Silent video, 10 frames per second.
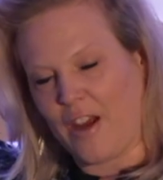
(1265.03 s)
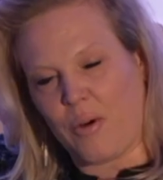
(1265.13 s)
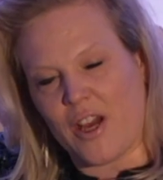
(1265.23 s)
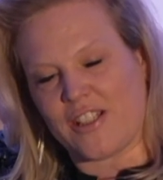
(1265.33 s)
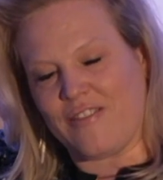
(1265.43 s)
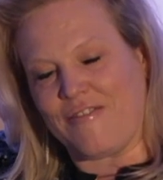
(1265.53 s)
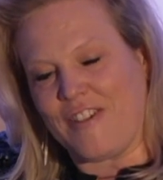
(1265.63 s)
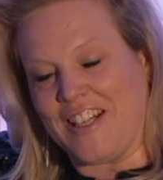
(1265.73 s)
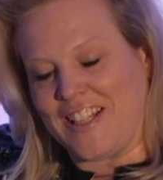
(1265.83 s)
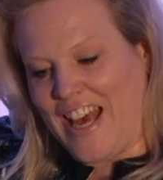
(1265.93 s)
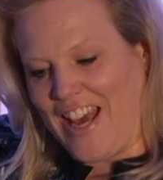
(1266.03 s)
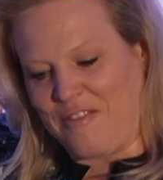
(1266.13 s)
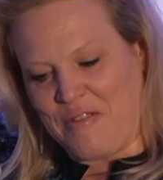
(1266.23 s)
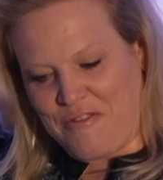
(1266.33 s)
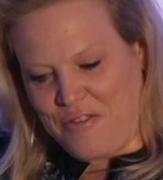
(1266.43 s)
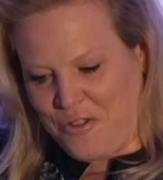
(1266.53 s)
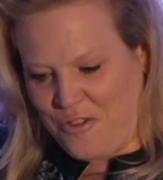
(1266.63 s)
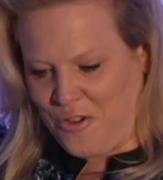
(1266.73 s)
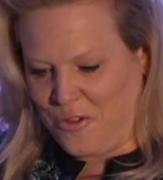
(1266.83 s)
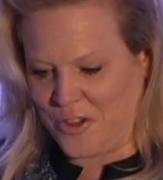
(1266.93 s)
I worked in fintech
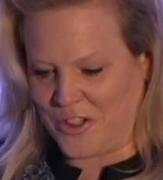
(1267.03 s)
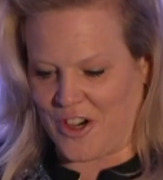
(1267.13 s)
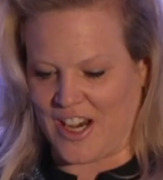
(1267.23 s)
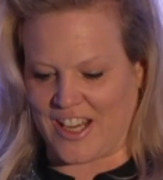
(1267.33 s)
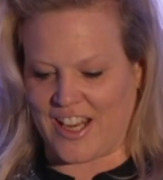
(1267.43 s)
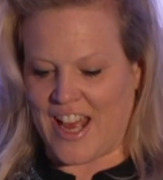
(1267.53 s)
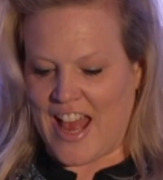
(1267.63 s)
before Auto Trader.